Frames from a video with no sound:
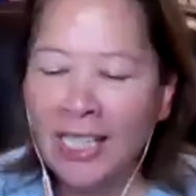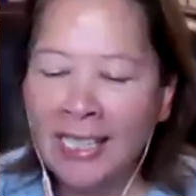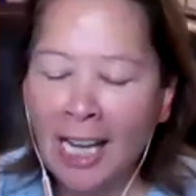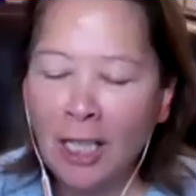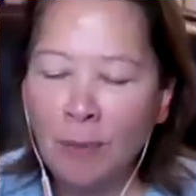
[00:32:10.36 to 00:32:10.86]

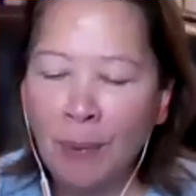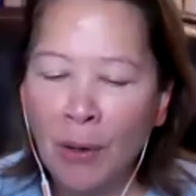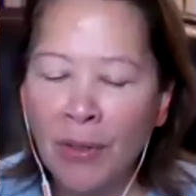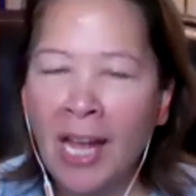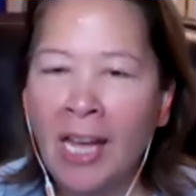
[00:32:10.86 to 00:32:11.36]
takes
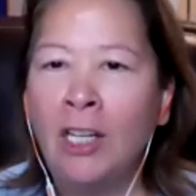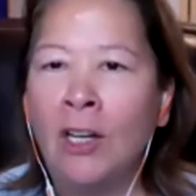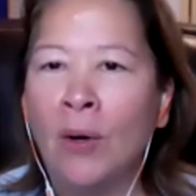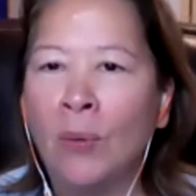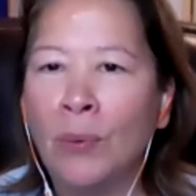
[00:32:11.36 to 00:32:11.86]
both. Yeah. And you
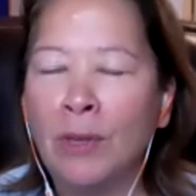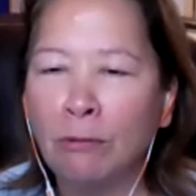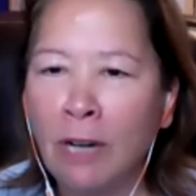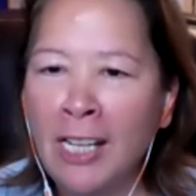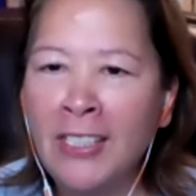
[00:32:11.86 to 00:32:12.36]
know, with
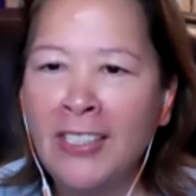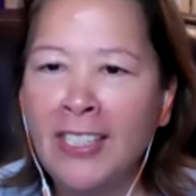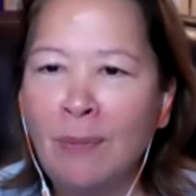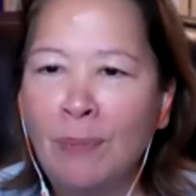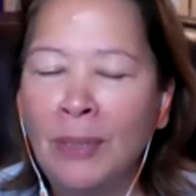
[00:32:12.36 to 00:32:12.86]

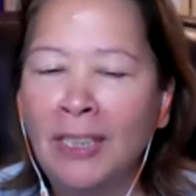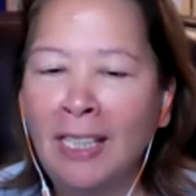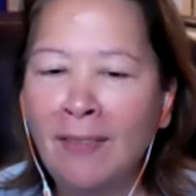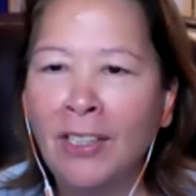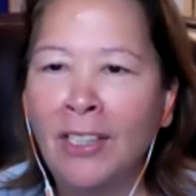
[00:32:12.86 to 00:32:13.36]
Rusty,
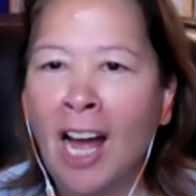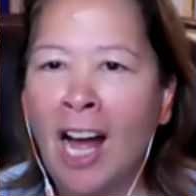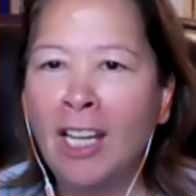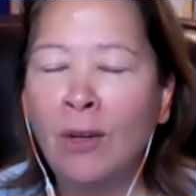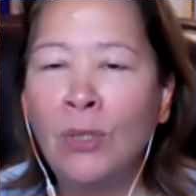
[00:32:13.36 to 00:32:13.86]
believe it or
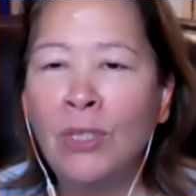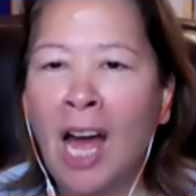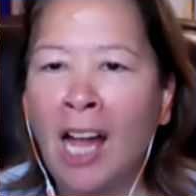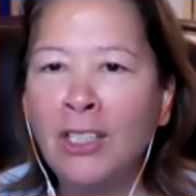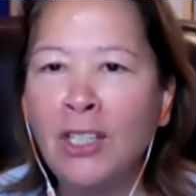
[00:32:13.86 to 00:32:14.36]
not, it was
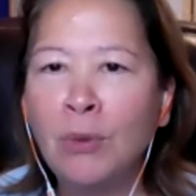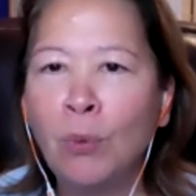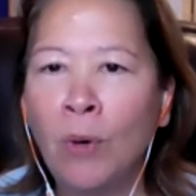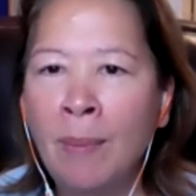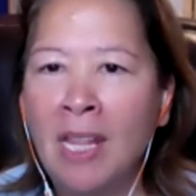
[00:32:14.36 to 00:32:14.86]
not just
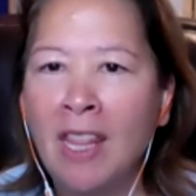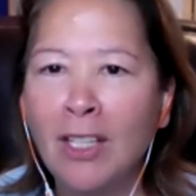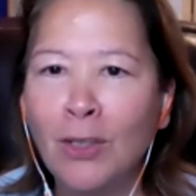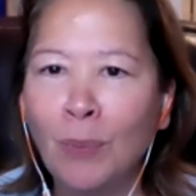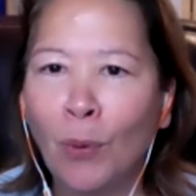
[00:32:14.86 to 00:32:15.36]
women
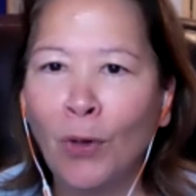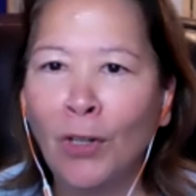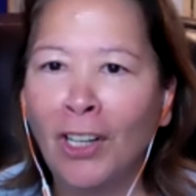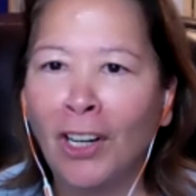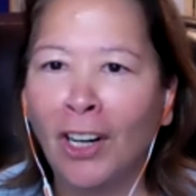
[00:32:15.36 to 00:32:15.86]
that
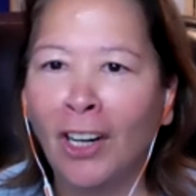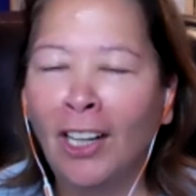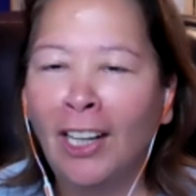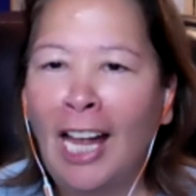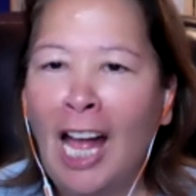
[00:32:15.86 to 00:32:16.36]
supported her.
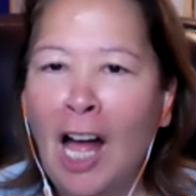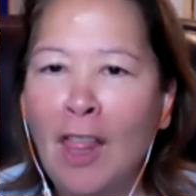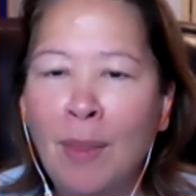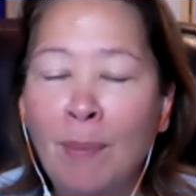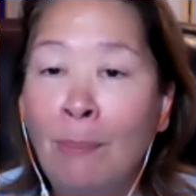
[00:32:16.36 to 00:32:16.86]

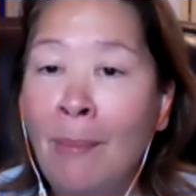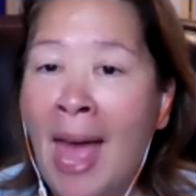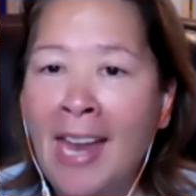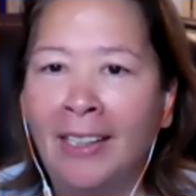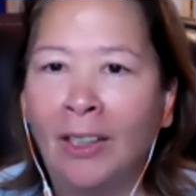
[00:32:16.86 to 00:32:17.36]
Mm-hmm.
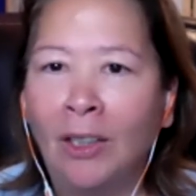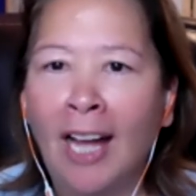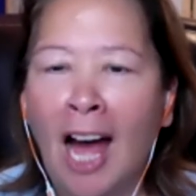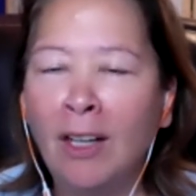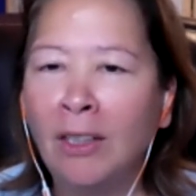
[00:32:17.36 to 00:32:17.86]
Men
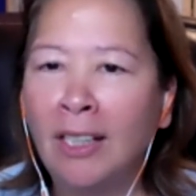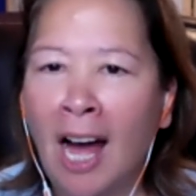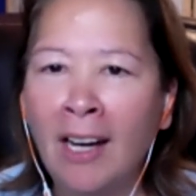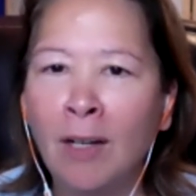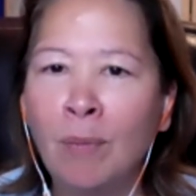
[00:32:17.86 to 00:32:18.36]
got
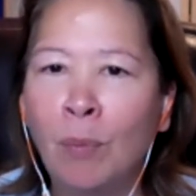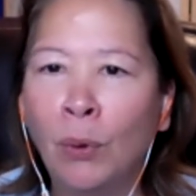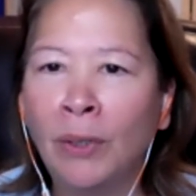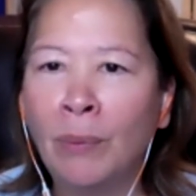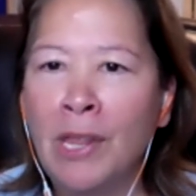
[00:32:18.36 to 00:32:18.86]
got on
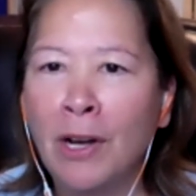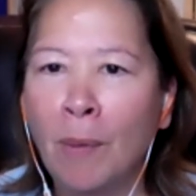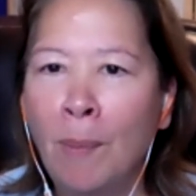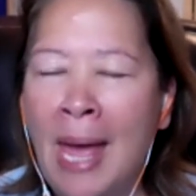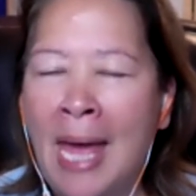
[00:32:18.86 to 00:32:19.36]
board with her.
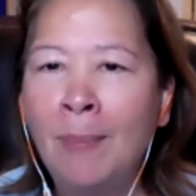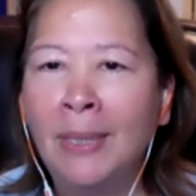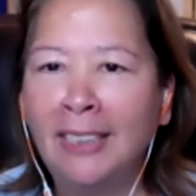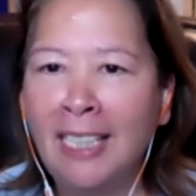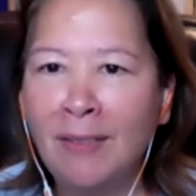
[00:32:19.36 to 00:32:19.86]
Men mm-hmm.
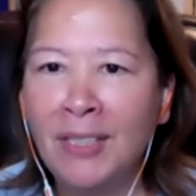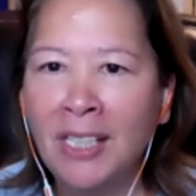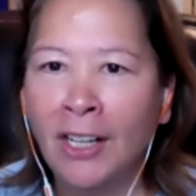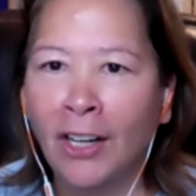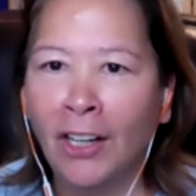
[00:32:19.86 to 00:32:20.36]
believed mm-hmm.
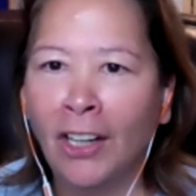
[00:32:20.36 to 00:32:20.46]
in her.